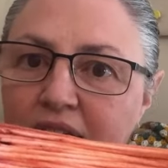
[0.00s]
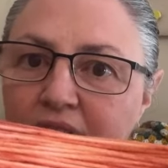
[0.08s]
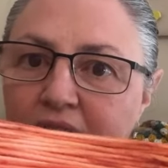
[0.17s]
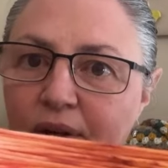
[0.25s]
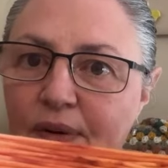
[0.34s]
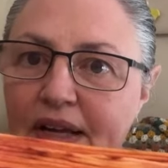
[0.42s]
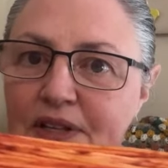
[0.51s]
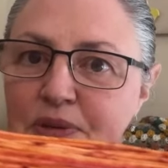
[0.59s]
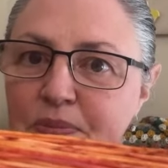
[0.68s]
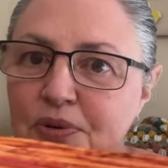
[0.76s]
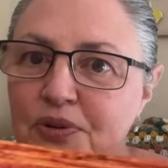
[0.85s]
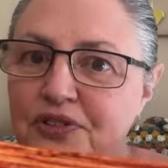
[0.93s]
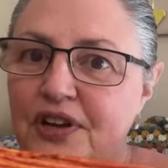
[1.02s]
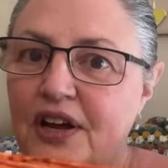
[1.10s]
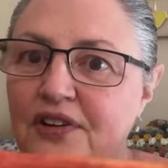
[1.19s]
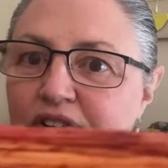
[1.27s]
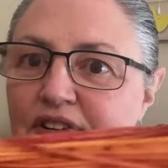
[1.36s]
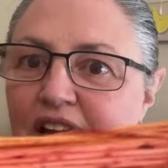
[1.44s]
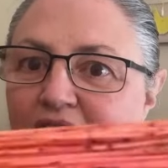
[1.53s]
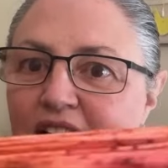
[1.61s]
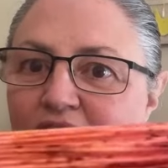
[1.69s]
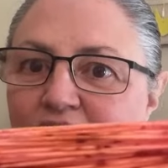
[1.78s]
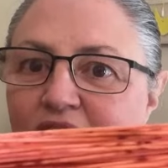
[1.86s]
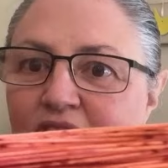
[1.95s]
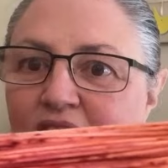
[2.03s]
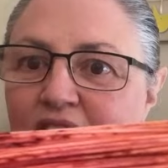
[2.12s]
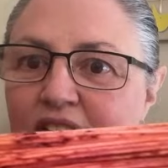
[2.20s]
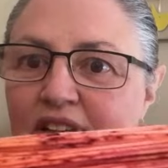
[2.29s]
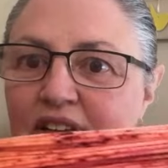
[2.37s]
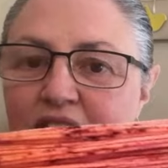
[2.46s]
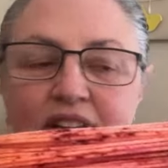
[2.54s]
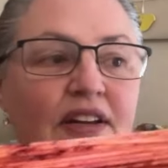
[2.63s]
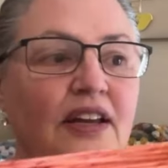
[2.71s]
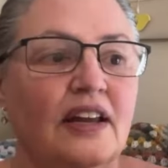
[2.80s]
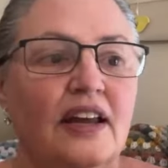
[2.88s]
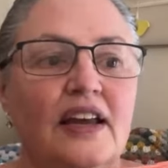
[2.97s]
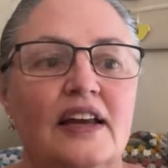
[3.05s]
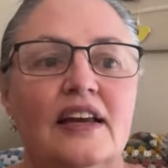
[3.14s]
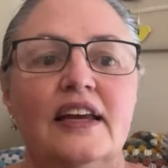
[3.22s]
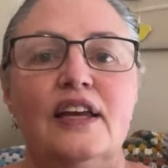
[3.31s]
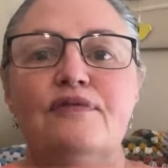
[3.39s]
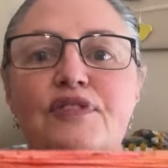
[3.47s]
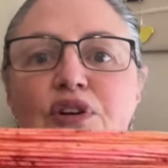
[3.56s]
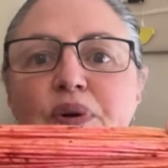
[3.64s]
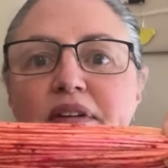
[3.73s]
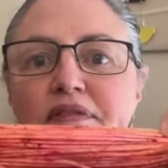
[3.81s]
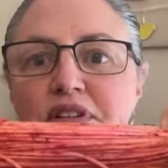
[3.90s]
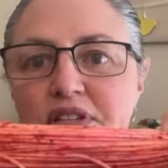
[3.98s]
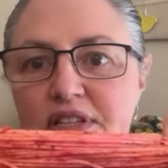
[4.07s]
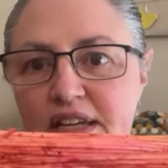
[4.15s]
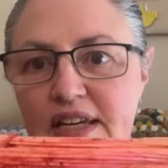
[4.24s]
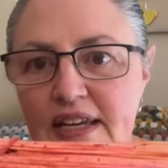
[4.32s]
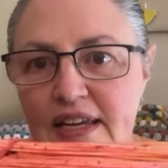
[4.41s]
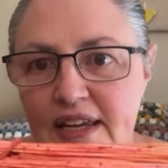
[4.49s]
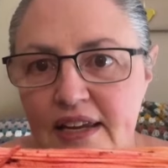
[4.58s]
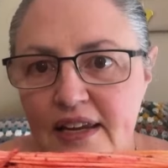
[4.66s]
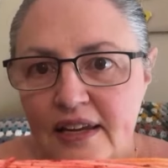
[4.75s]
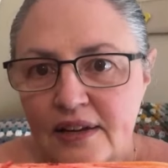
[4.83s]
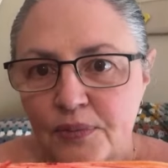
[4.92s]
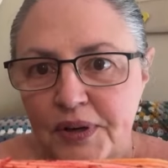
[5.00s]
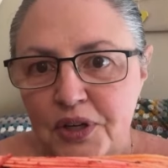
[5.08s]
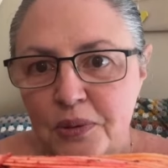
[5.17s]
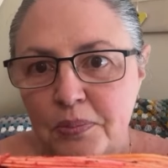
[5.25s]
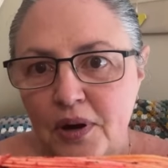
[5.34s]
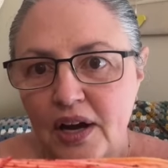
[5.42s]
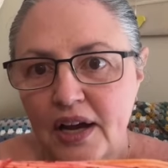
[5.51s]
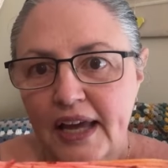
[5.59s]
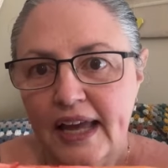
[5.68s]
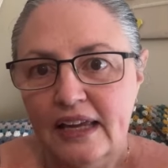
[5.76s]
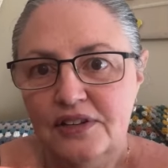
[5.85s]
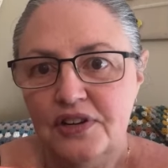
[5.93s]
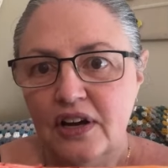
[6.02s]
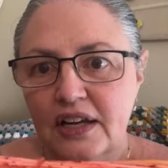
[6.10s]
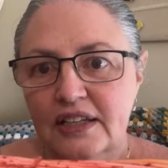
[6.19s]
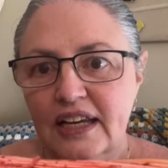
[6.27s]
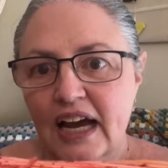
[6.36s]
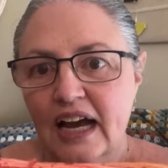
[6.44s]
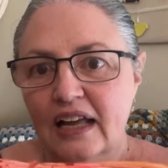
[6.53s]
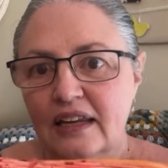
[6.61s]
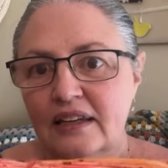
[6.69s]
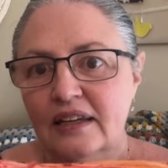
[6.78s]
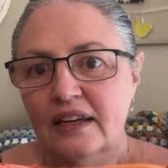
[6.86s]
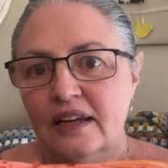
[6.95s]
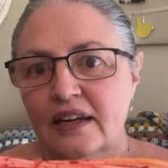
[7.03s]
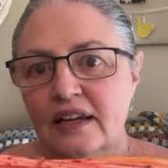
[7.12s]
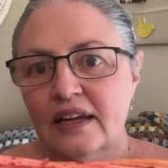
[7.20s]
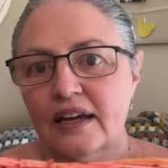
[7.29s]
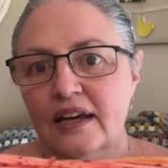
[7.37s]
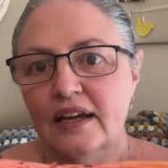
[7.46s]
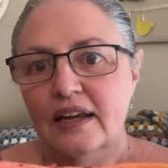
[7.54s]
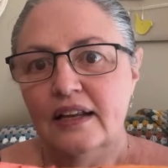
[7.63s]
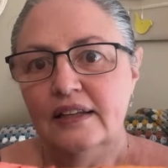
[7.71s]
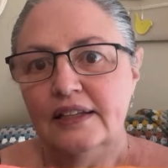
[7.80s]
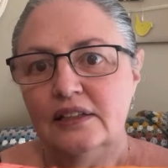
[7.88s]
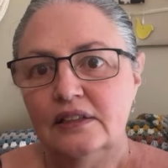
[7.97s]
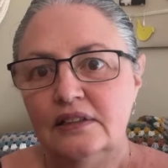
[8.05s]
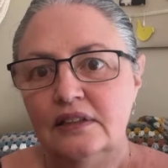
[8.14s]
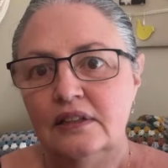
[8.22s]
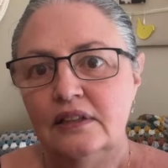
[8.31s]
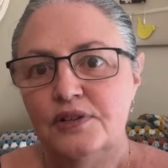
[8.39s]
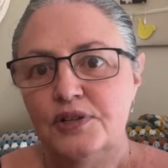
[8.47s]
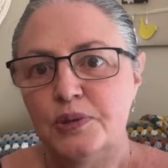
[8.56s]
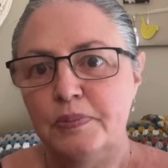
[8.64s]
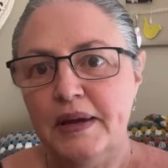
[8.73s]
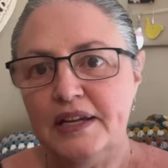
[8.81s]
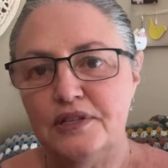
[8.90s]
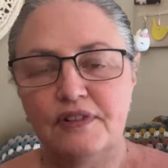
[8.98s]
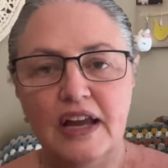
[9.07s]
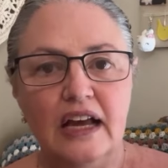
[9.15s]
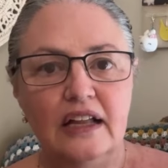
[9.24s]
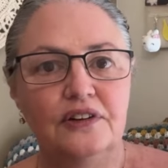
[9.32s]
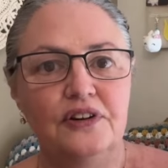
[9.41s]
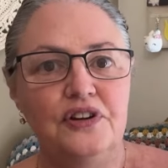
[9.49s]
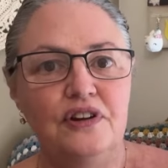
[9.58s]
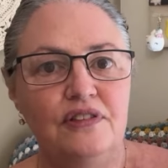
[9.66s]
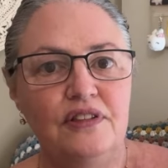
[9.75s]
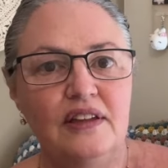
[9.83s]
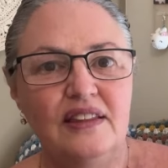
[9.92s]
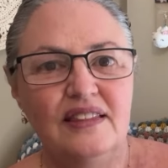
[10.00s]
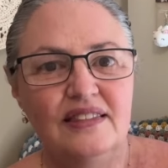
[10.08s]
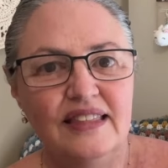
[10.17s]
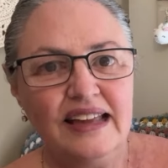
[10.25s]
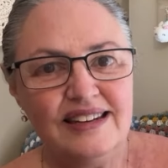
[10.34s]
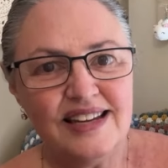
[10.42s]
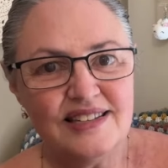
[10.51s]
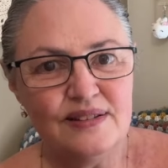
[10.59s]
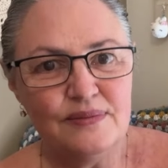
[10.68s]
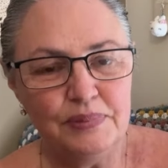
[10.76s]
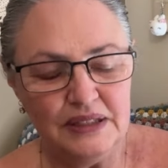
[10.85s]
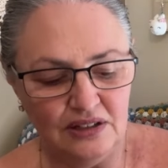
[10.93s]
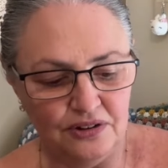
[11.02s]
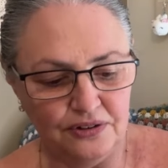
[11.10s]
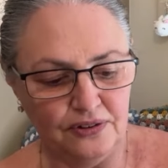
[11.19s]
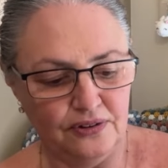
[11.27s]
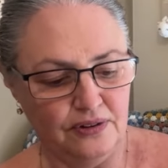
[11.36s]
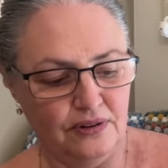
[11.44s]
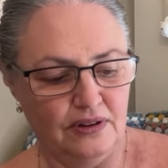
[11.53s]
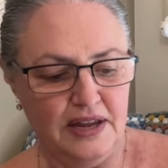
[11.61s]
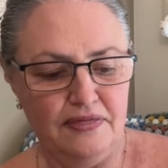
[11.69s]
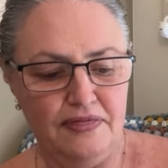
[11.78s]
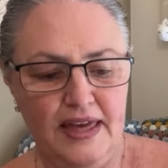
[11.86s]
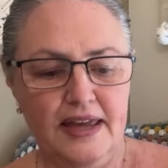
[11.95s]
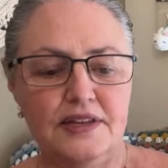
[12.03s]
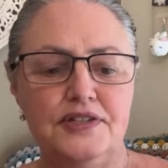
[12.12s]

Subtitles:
That one's more toned down. If you ever see, when you buy hand-dyed yarn, little specks of colour and you think, that doesn't belong in there.